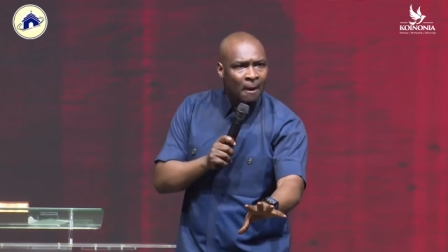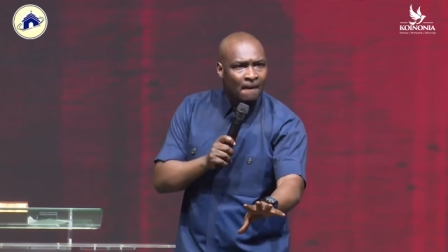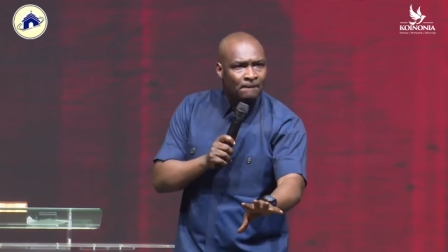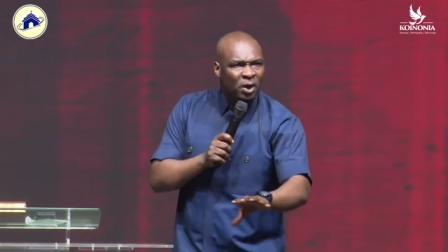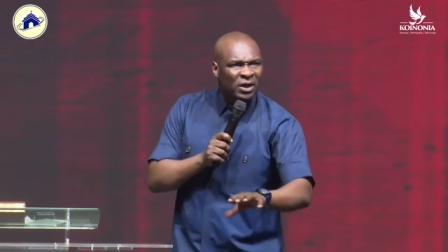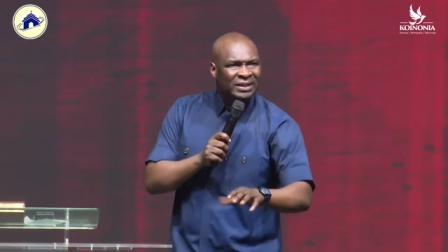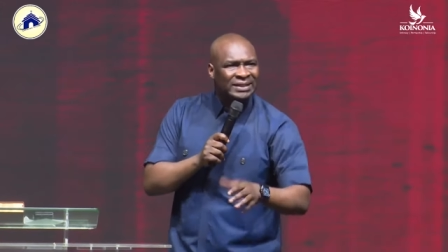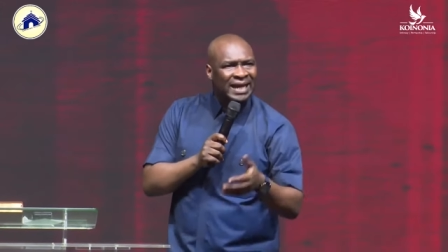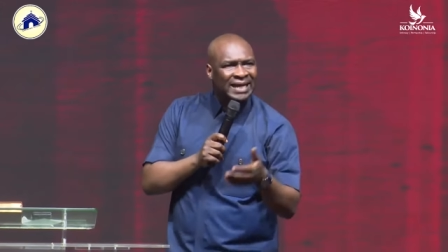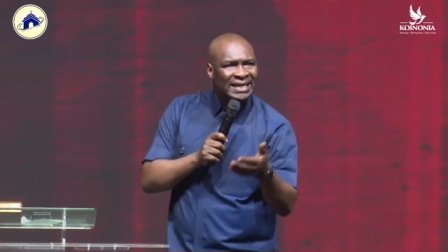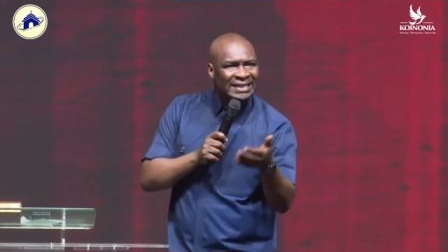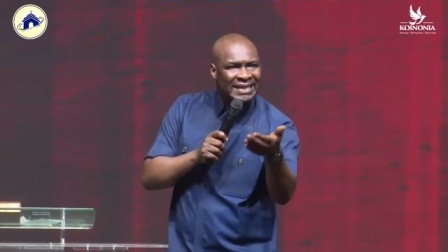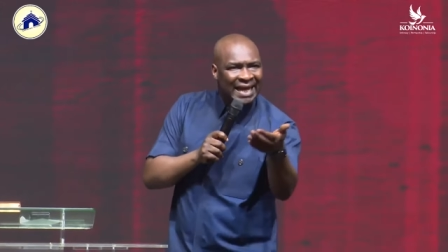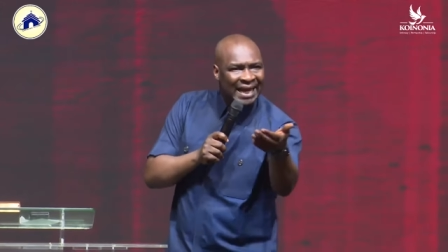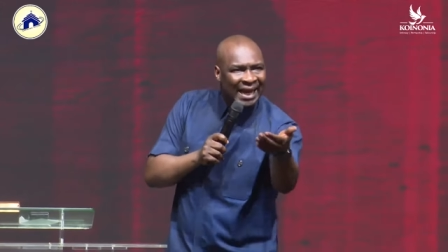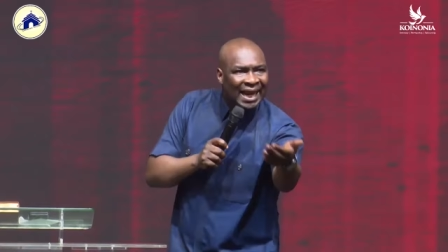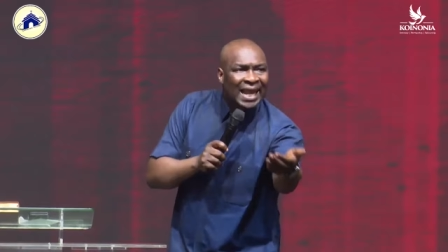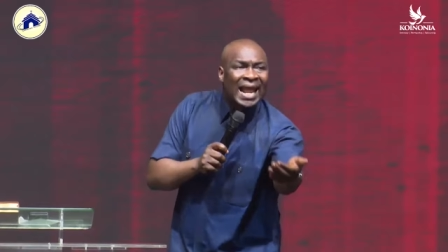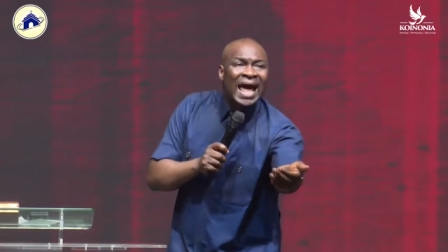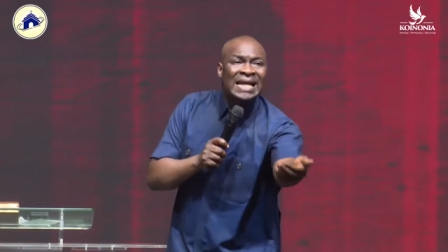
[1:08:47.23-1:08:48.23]
but there is a
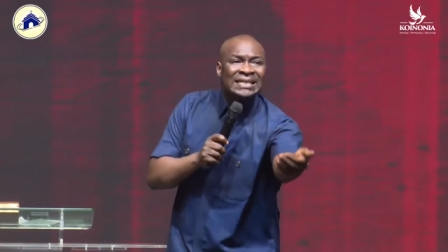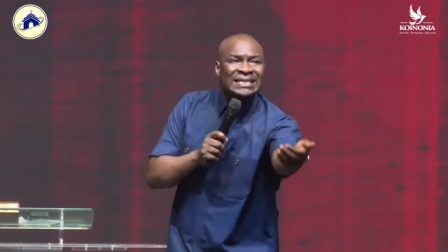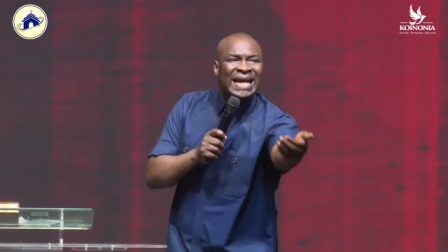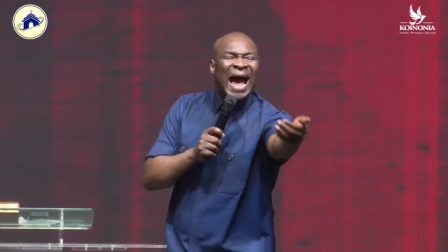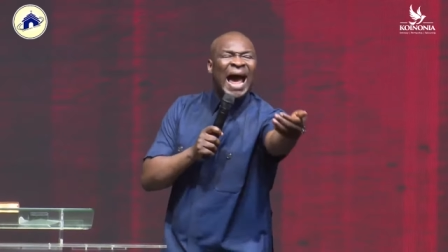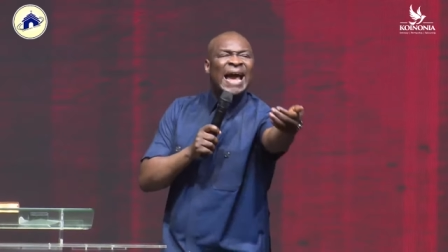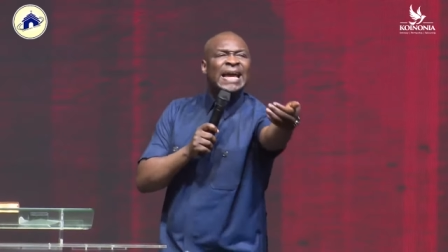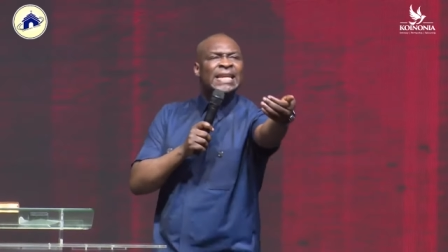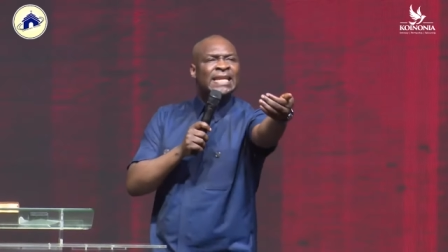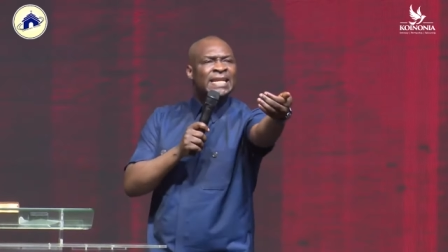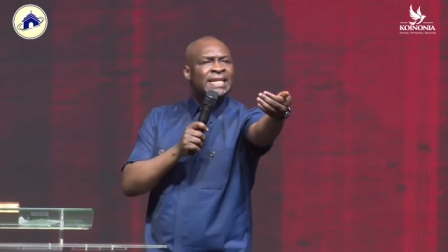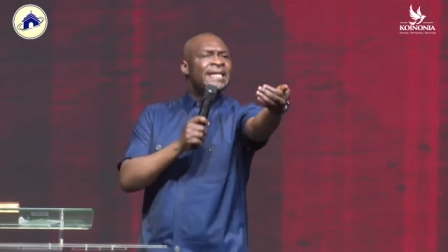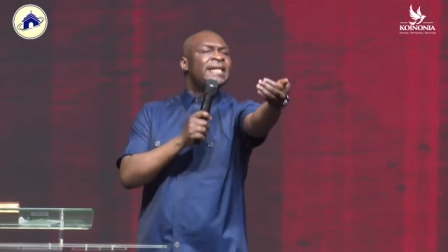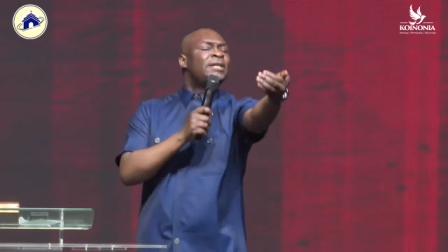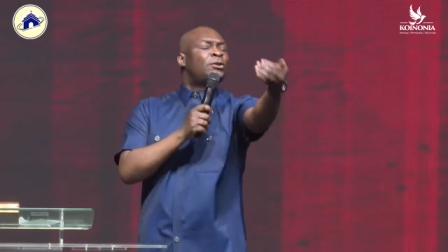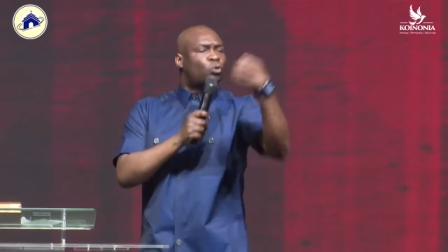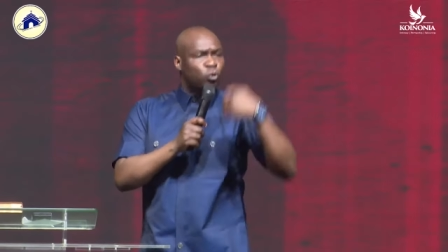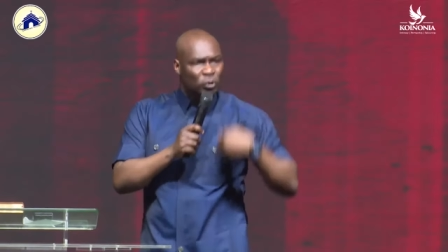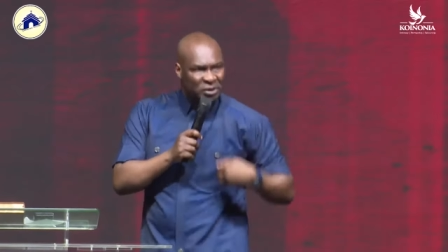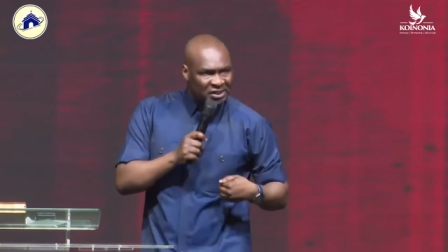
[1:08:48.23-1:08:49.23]
light I
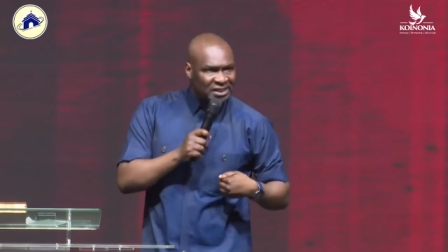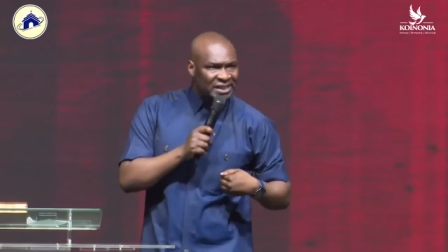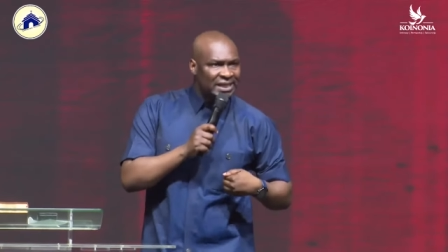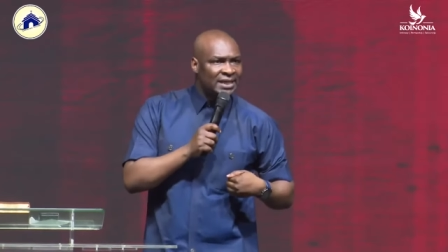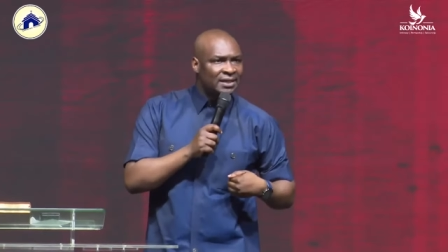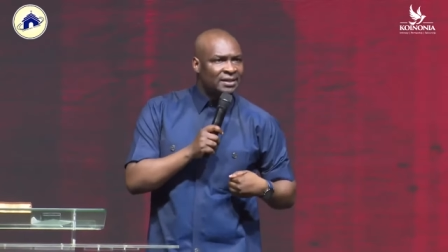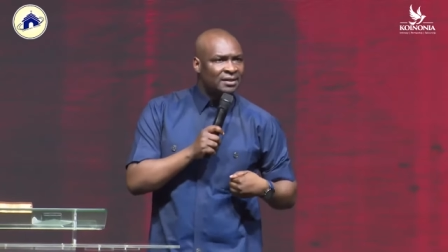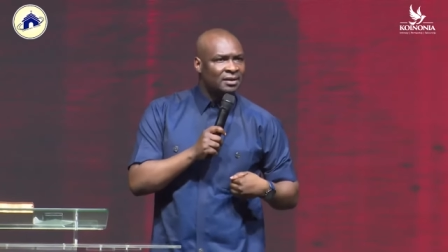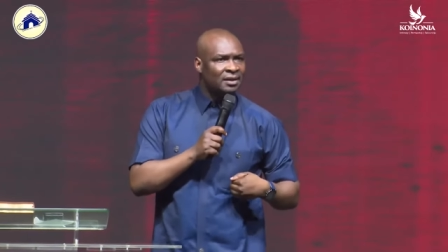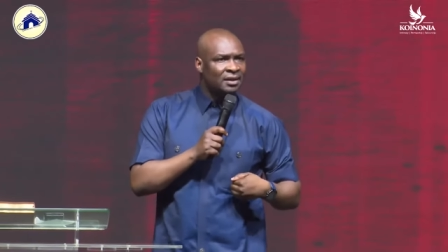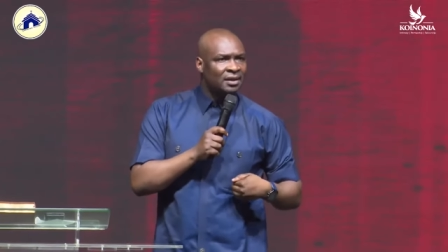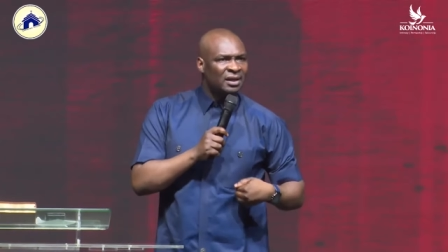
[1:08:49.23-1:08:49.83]
need to see.